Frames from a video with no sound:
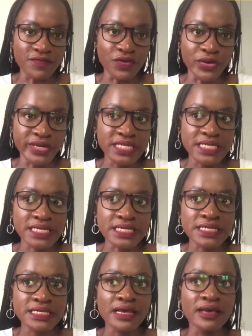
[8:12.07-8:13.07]
for
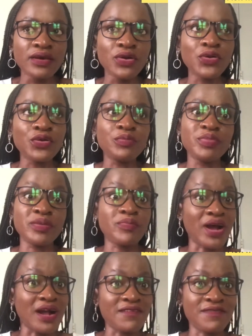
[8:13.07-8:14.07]
instance, could be
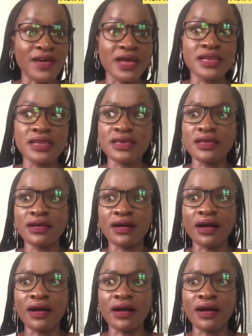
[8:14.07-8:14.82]
bank funding,